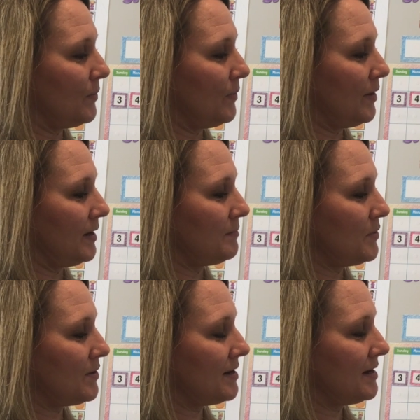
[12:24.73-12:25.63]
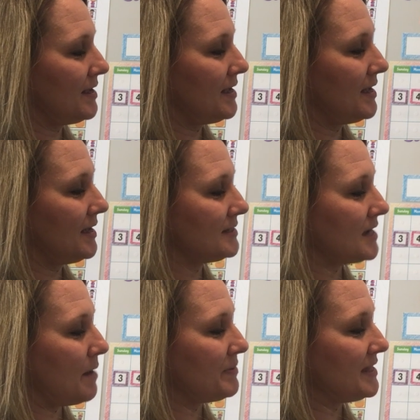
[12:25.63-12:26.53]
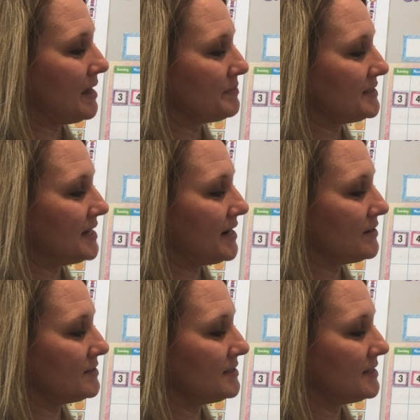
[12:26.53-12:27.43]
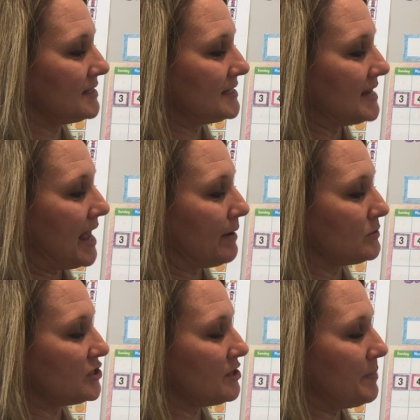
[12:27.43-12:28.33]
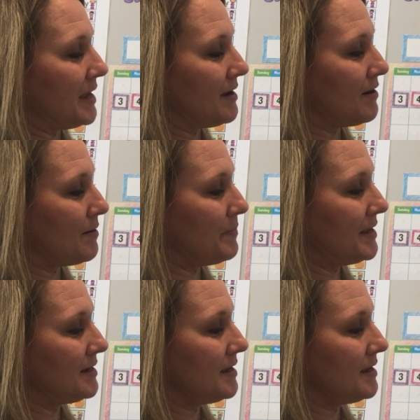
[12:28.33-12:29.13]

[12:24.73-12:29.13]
One more. Top of the upstairs, down to the pink carpet,